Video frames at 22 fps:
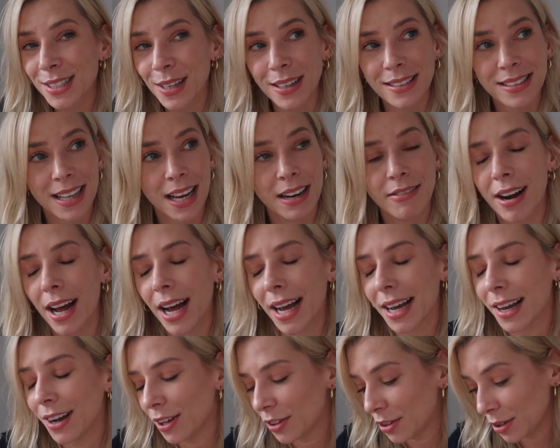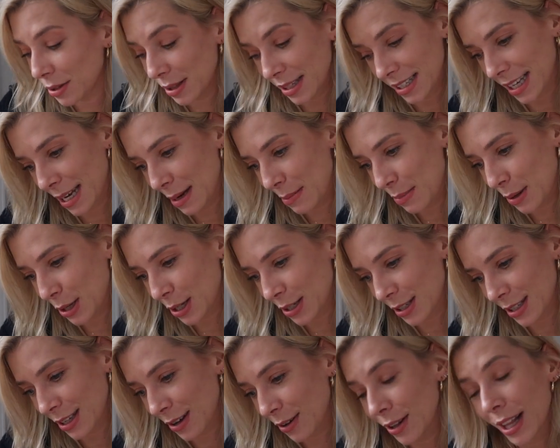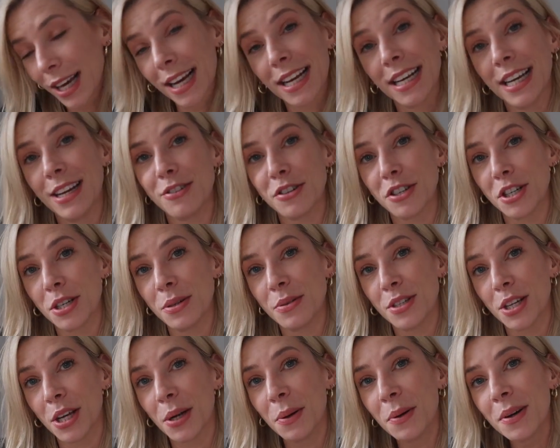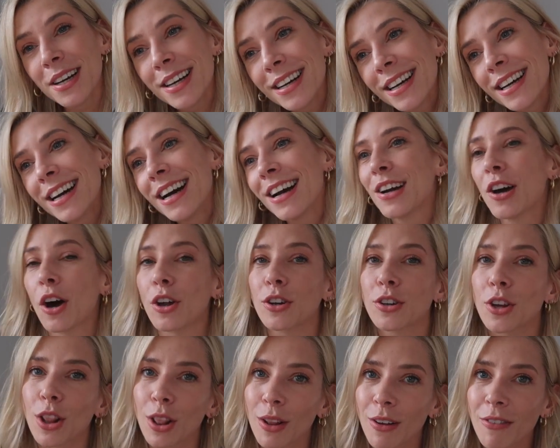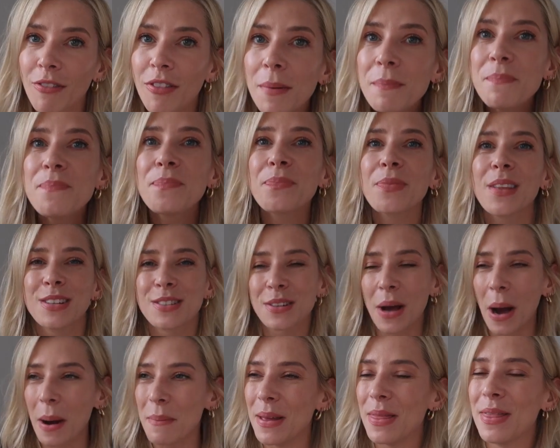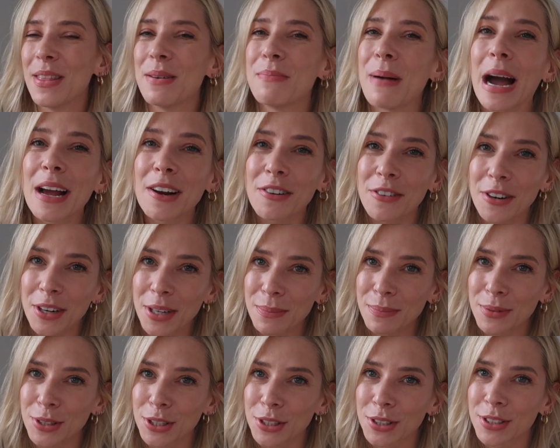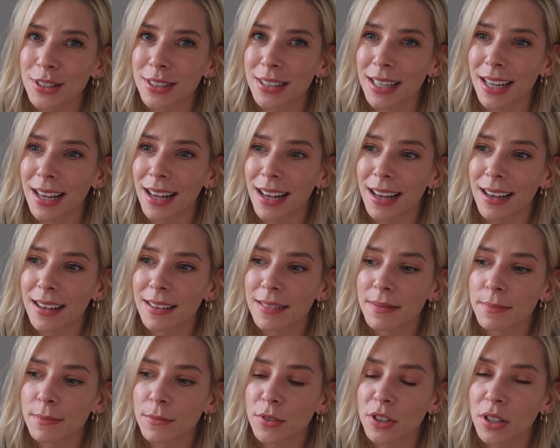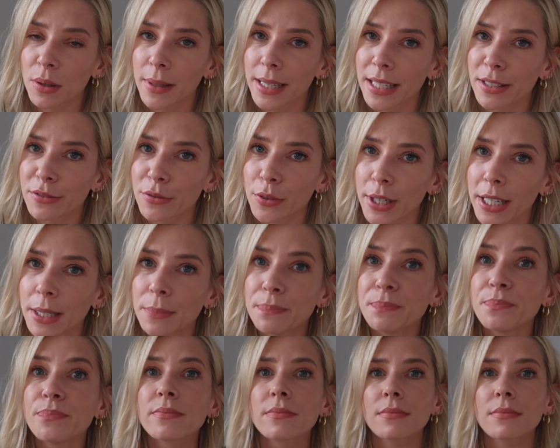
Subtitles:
So I was like, right, I can't do this here because all I can hear is you two. God love them. So I'm in the back room just doing this for you.